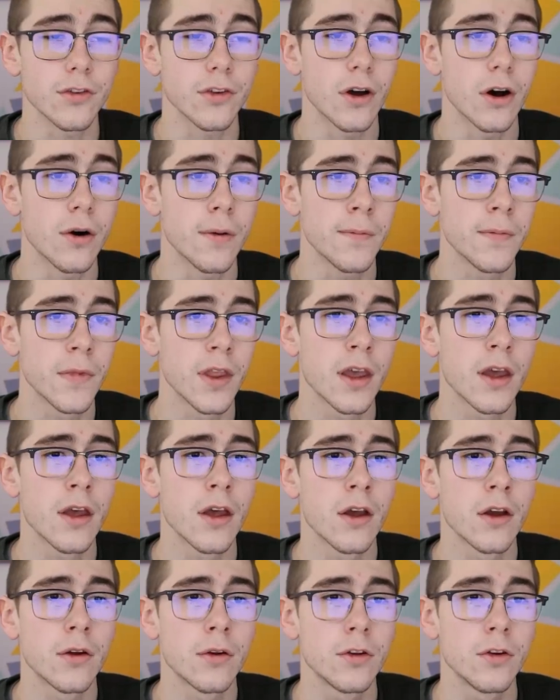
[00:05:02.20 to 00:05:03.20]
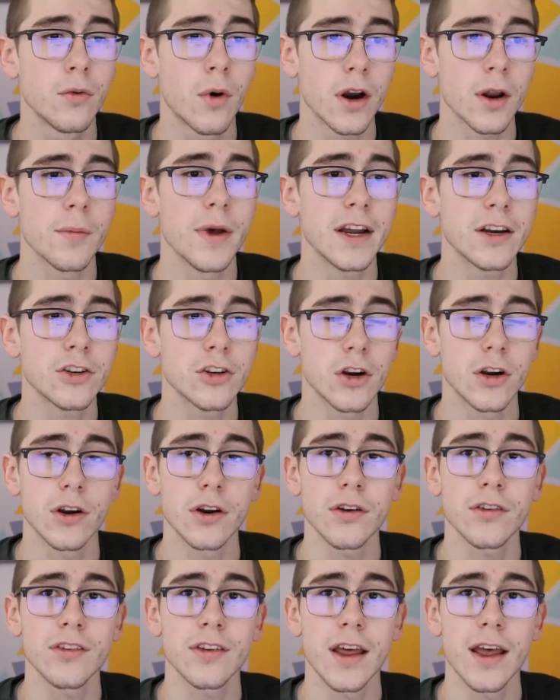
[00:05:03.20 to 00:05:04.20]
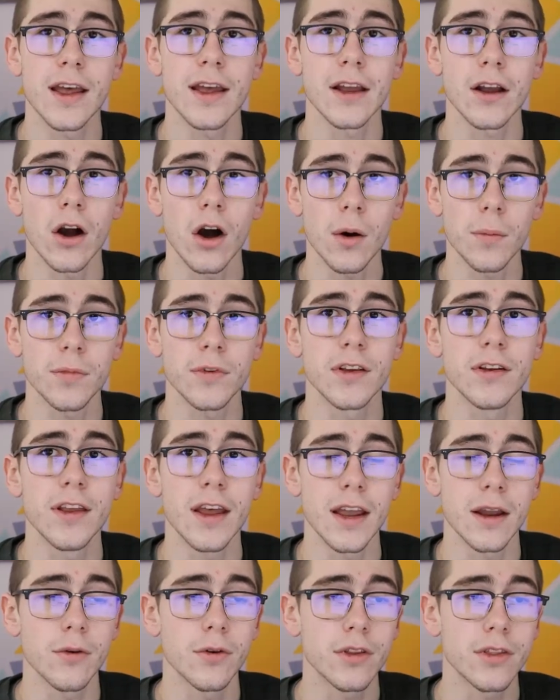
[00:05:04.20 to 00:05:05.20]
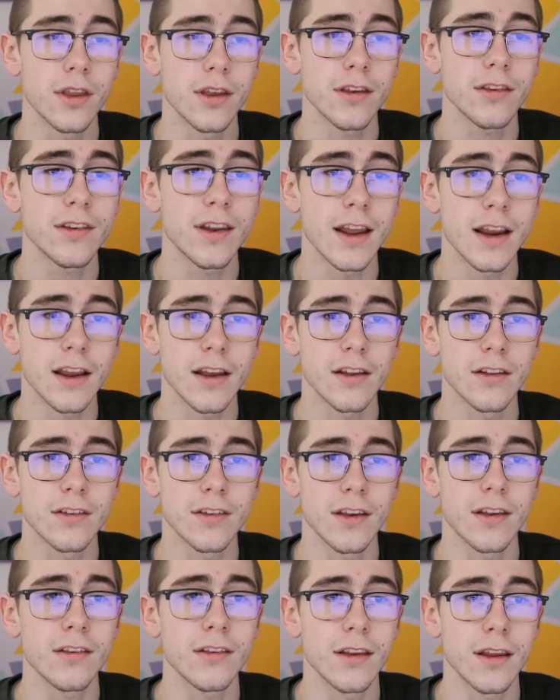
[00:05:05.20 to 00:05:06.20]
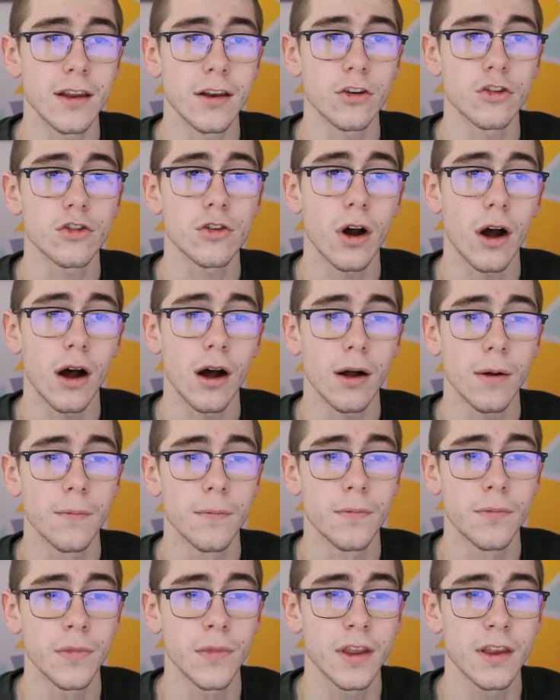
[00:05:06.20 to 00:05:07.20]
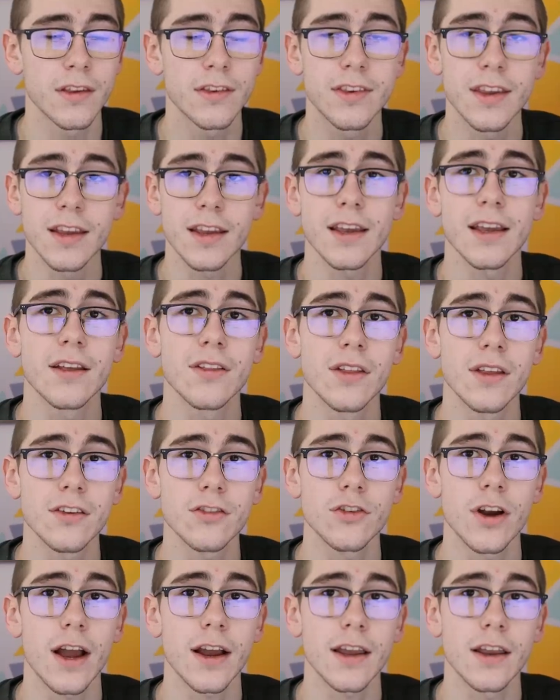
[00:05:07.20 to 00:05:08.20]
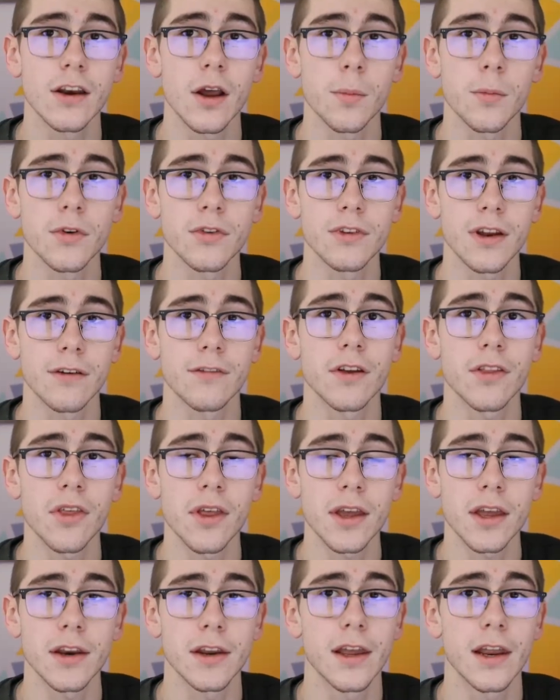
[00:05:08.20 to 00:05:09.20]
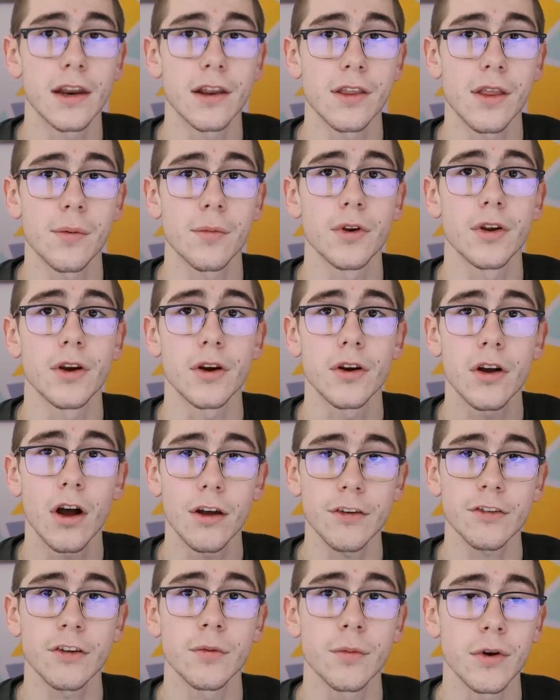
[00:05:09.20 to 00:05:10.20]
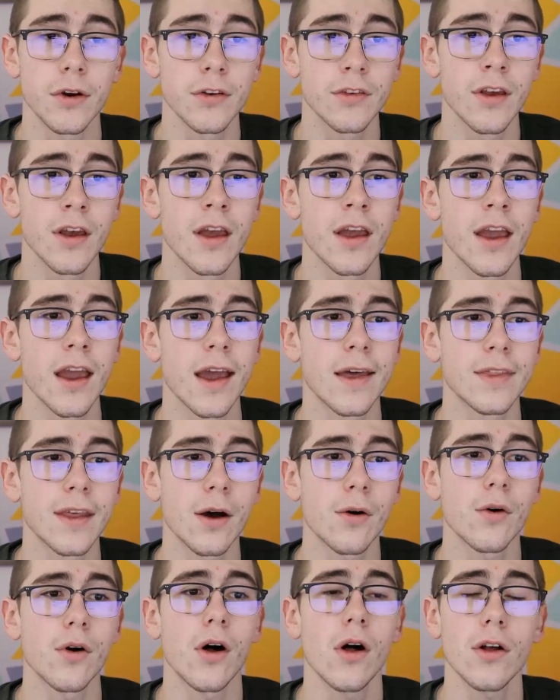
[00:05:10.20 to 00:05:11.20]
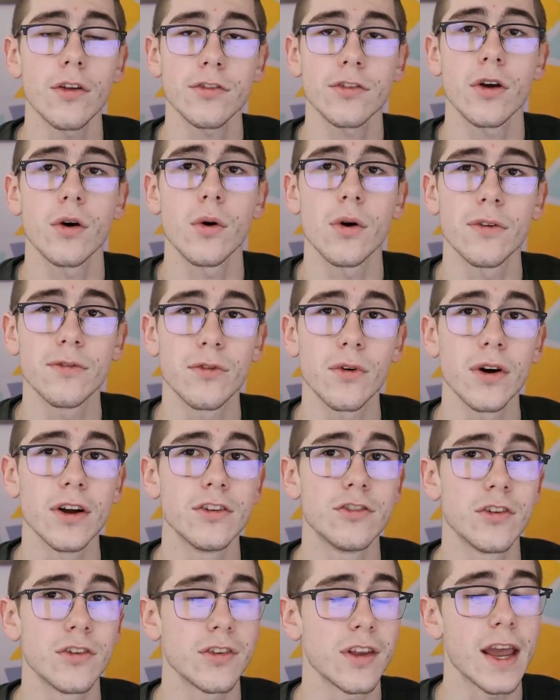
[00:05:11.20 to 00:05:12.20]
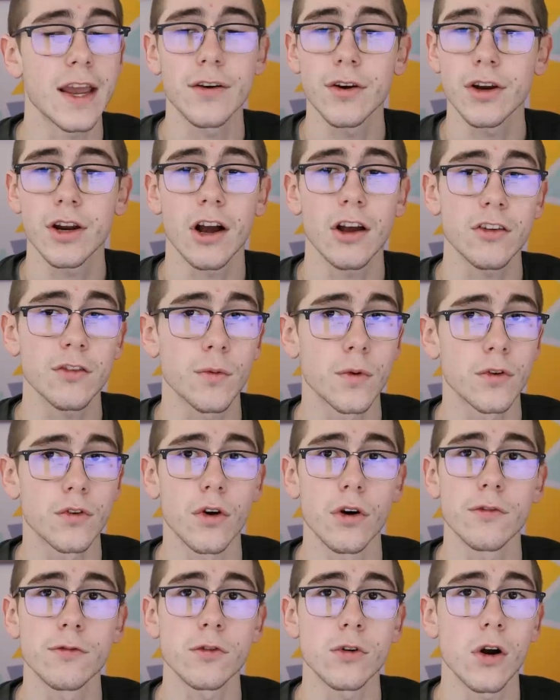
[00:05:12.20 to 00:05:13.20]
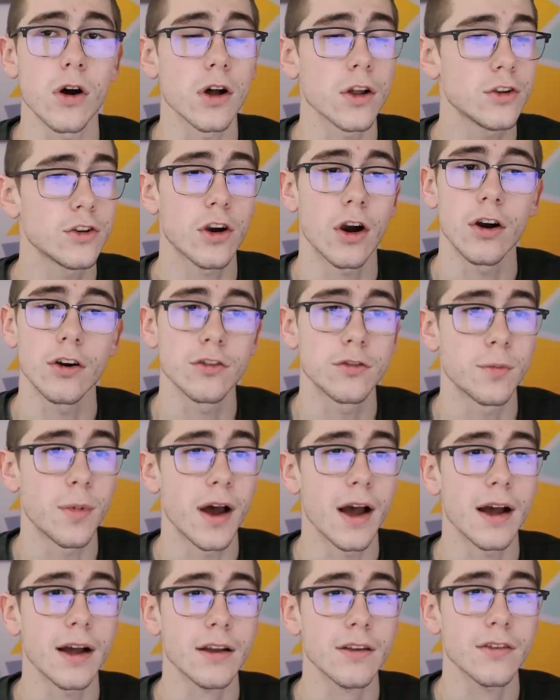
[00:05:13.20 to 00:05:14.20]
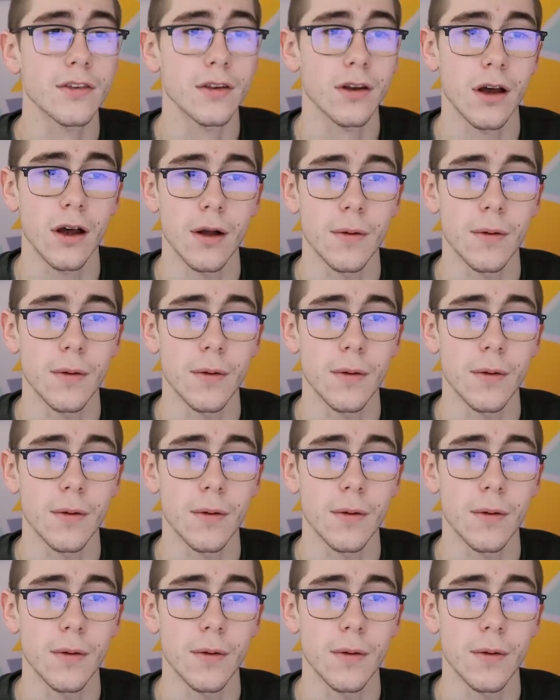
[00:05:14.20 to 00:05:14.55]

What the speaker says: So you want to make sure you're staying up to date with this, staying consistent, syncing these tracking numbers and everything and getting them to your customers. And that will also avoid just angry customers overall, chargebacks,